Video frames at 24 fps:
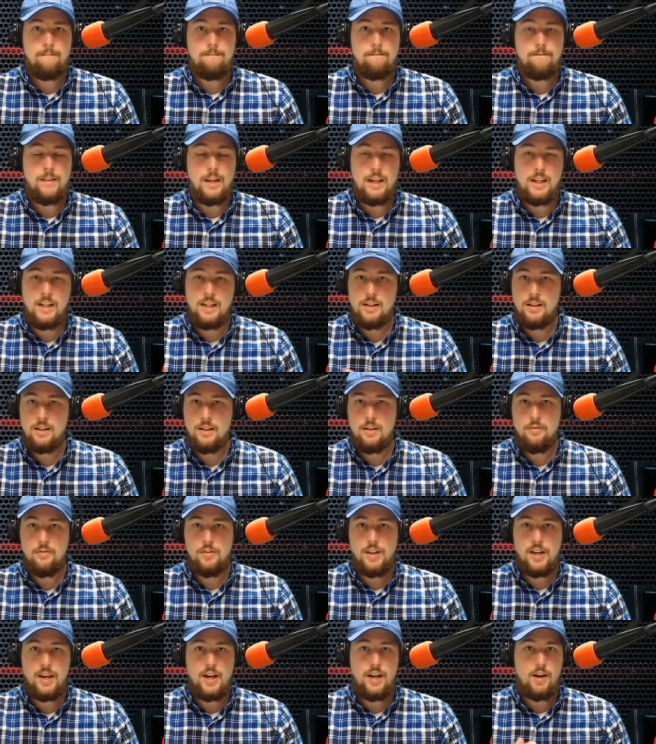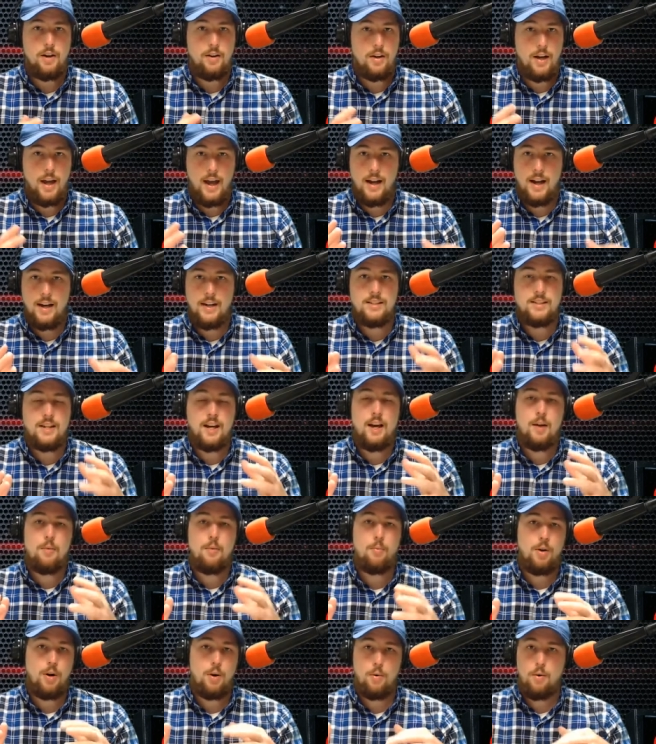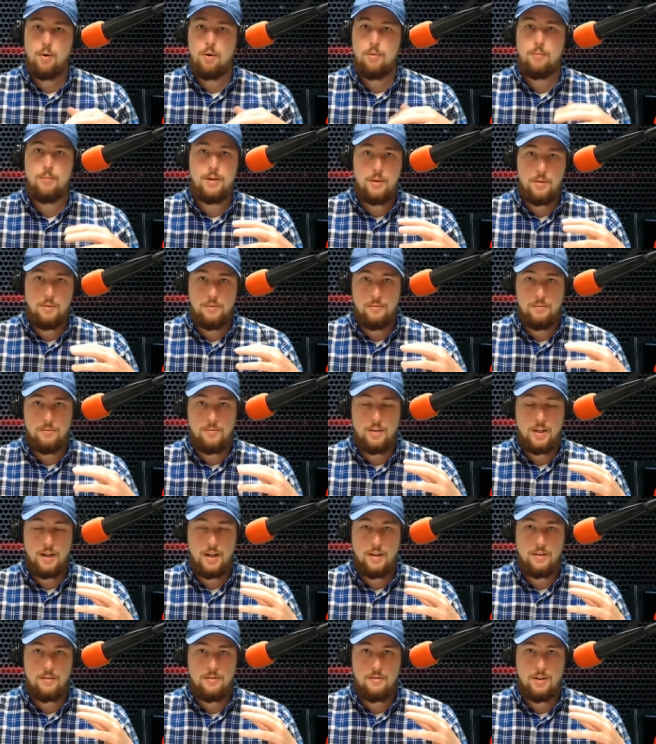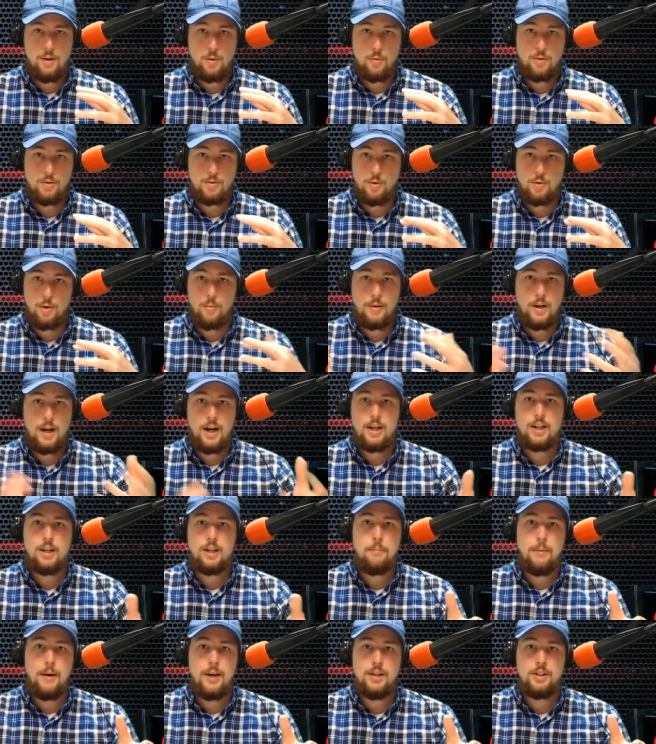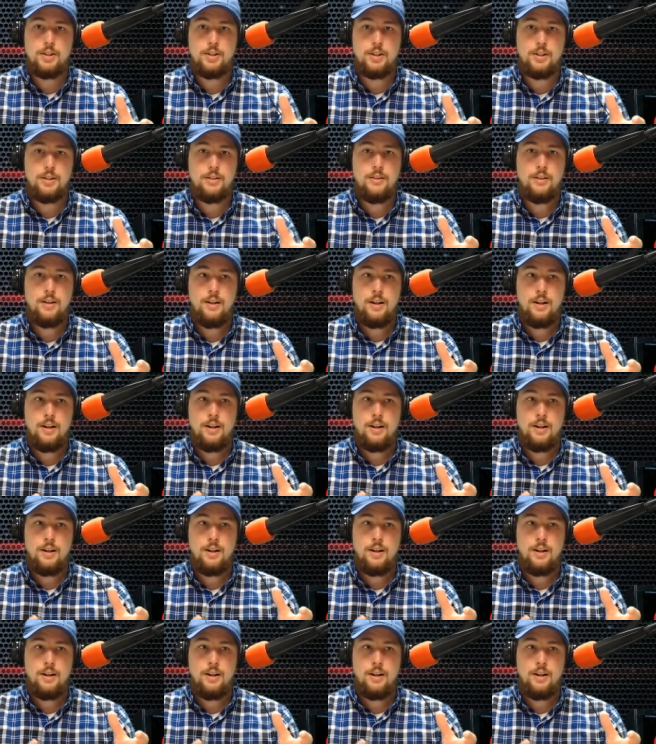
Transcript: and he lived there at a time where Roman uh, there was Roman occupation,